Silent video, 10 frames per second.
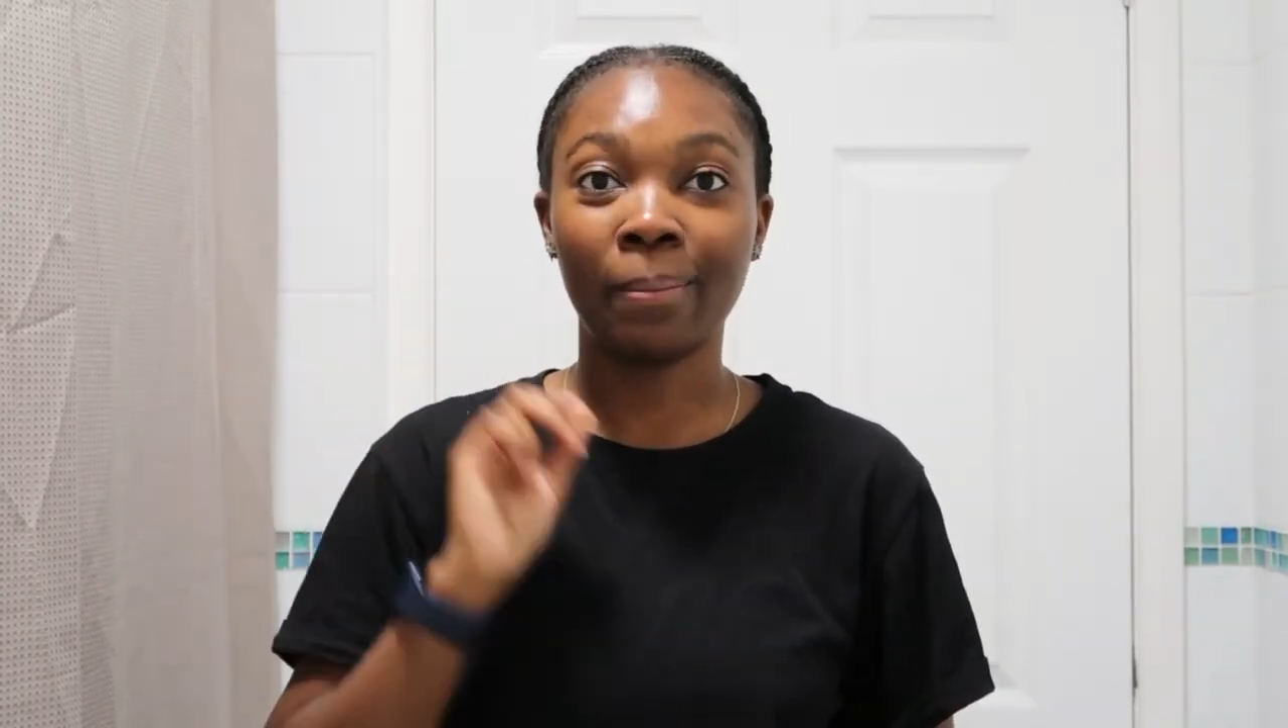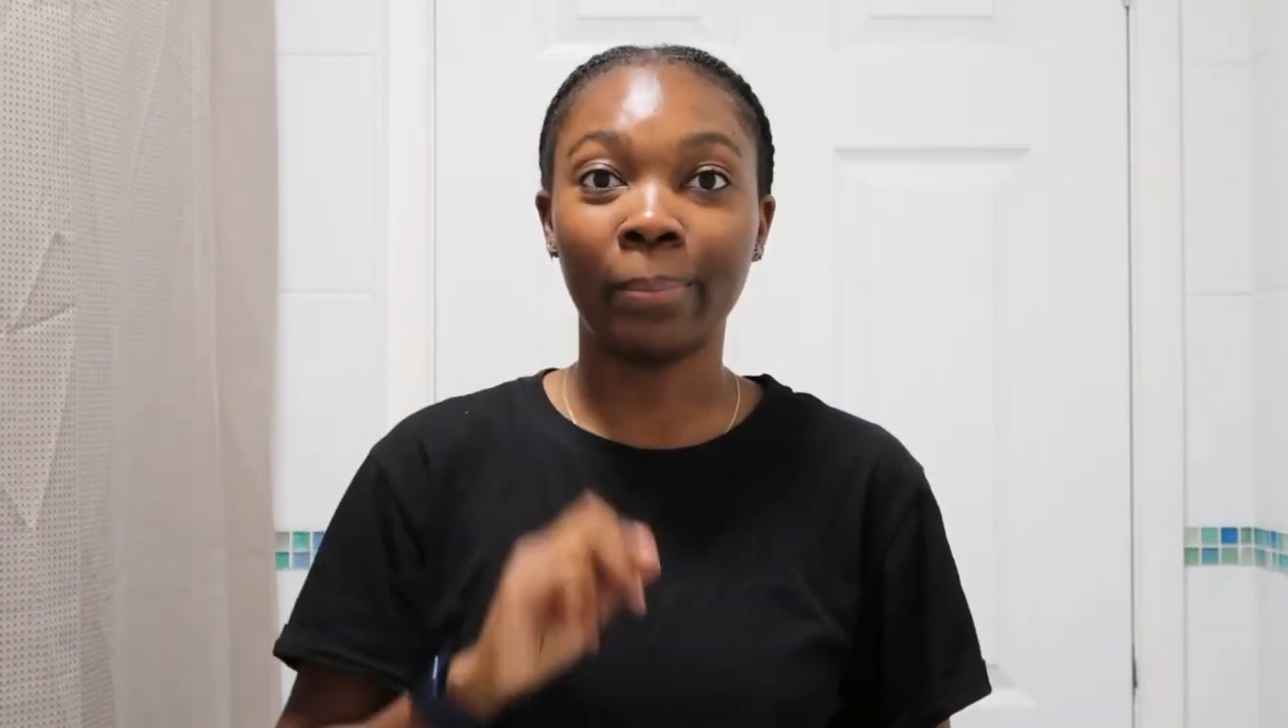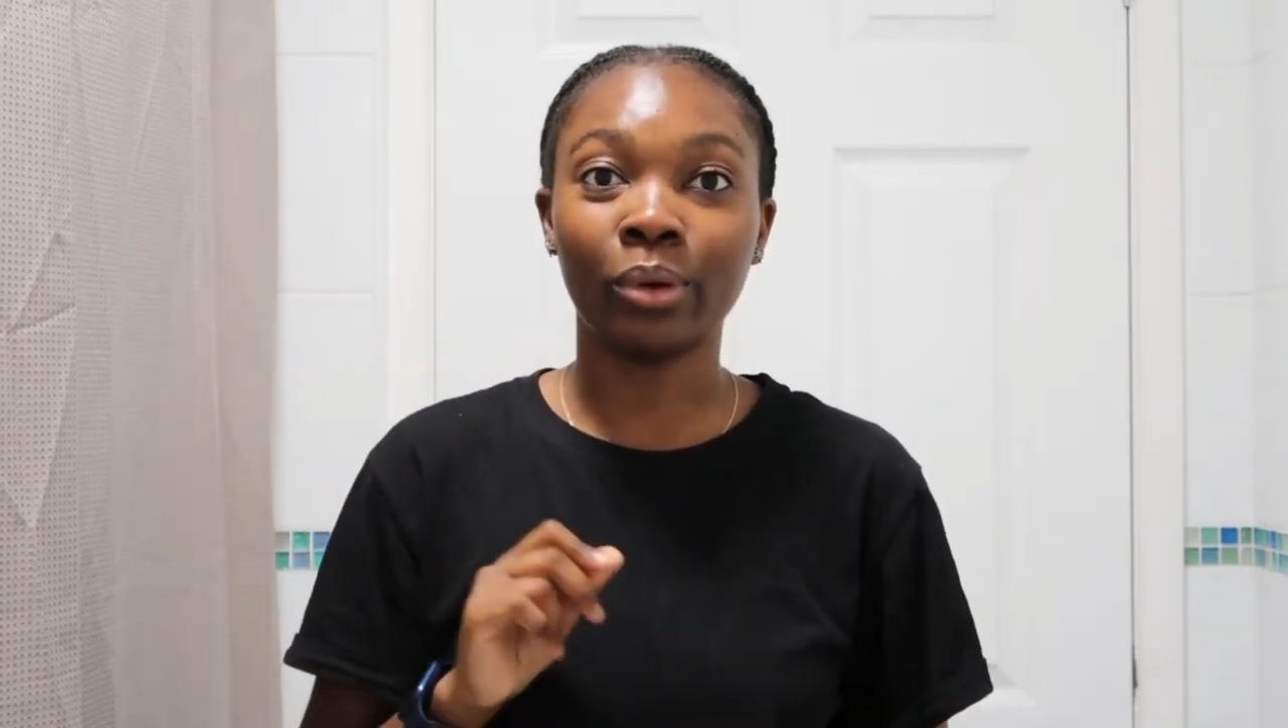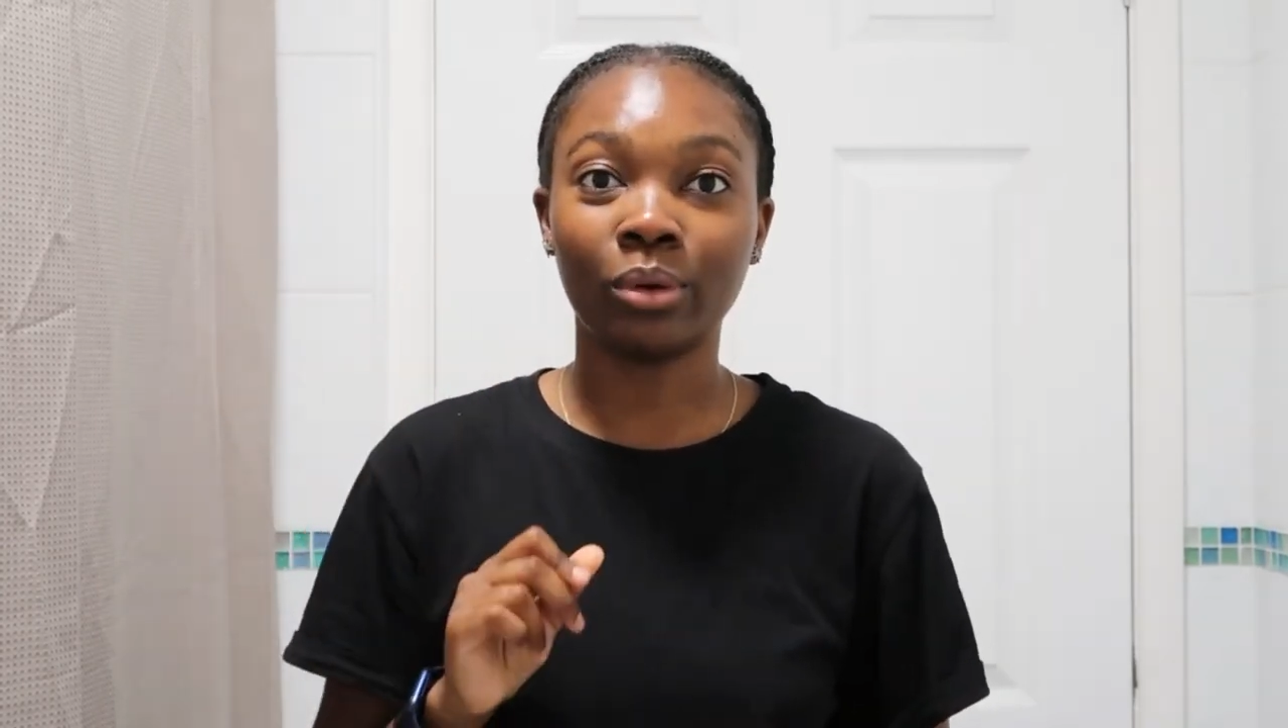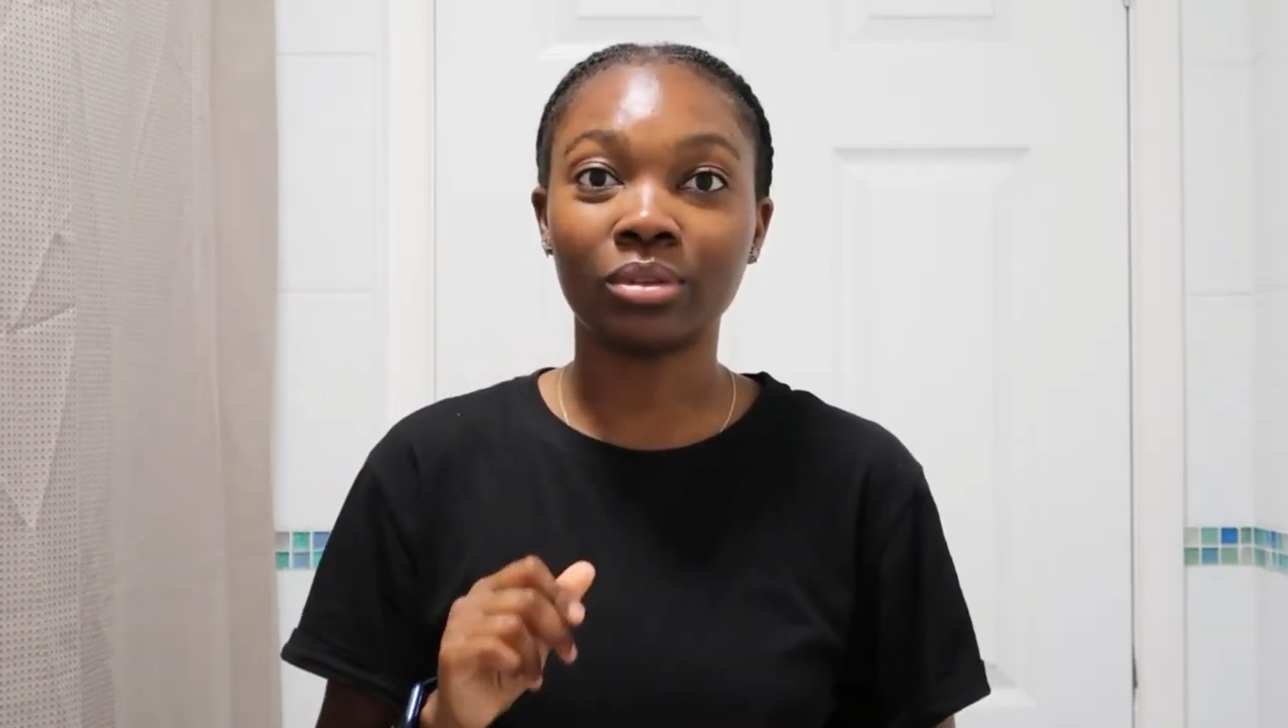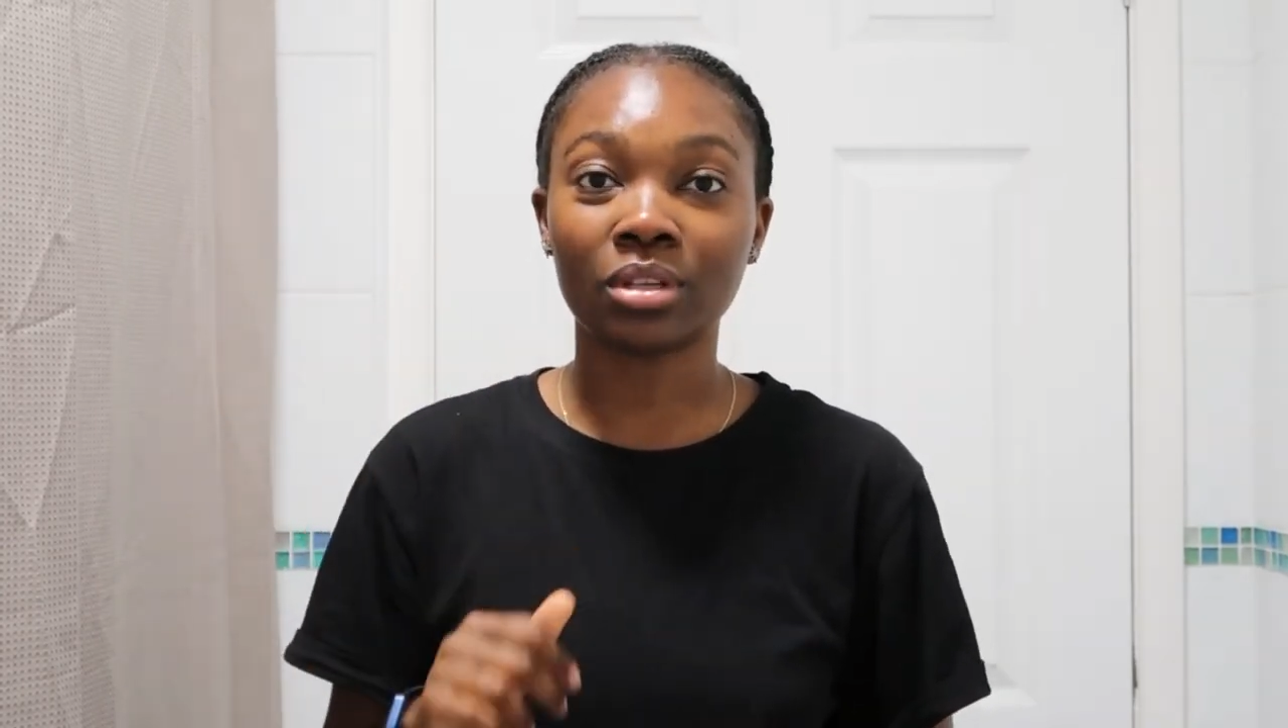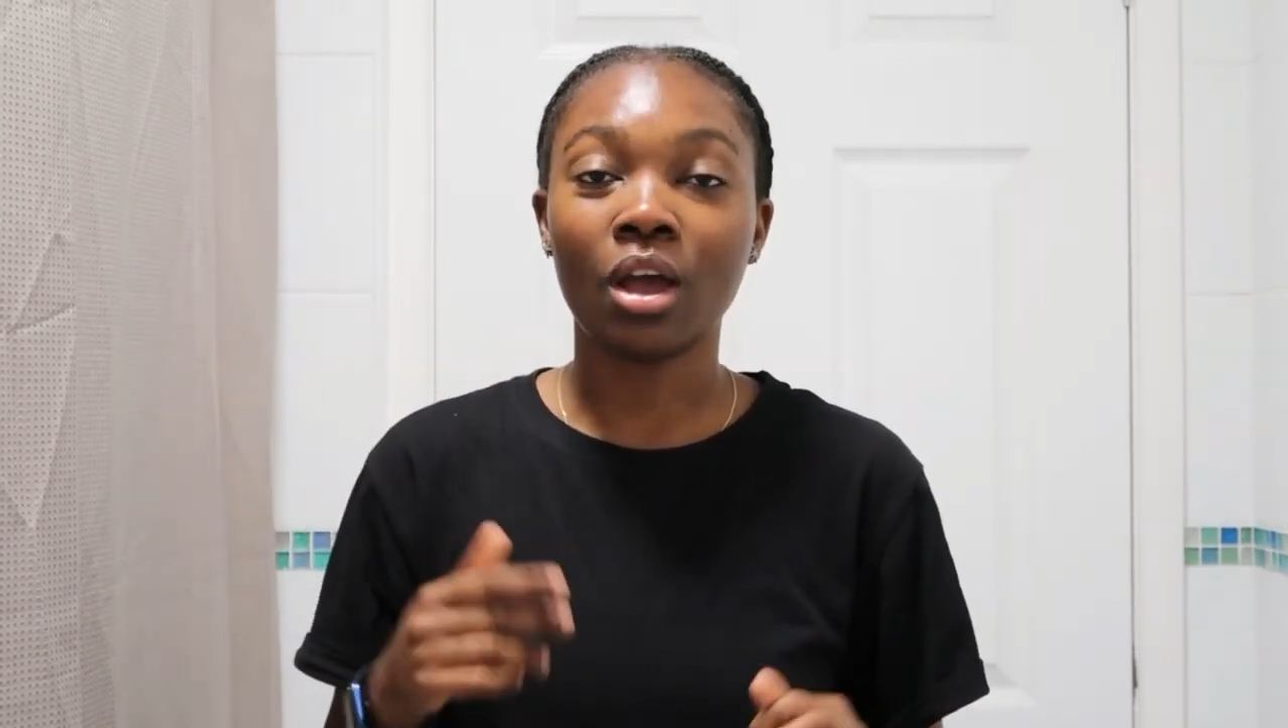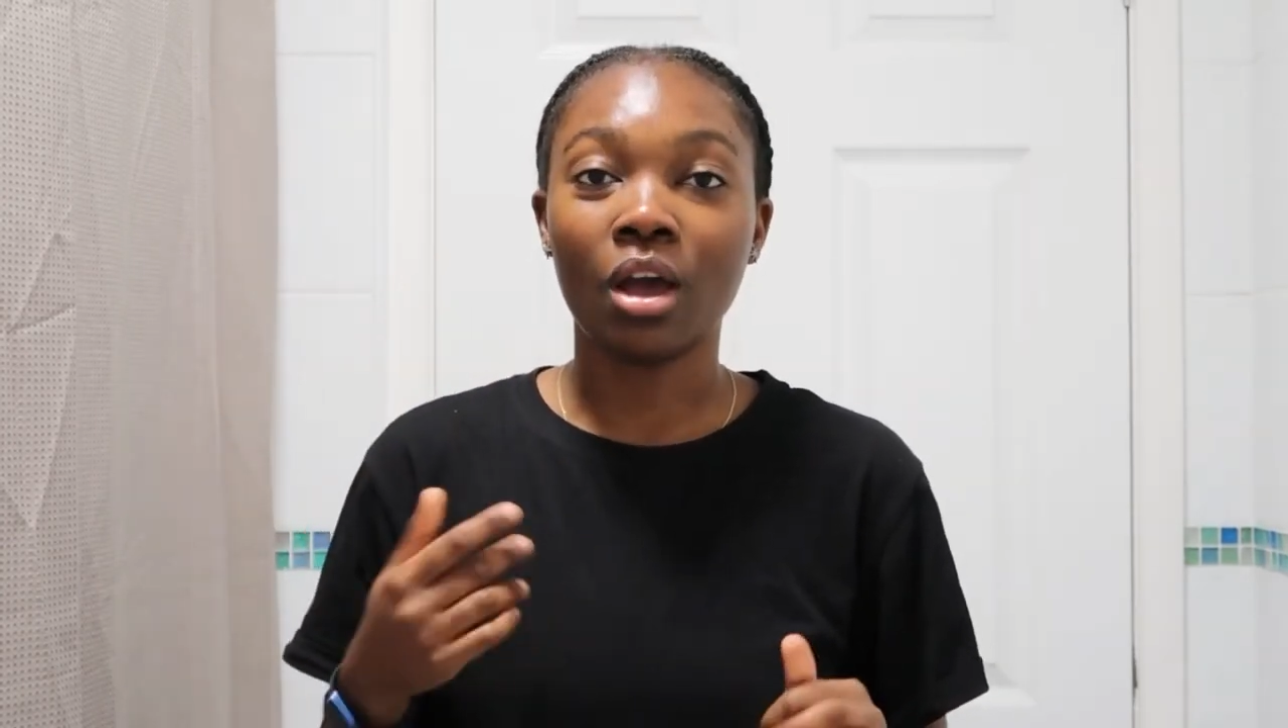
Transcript: Boots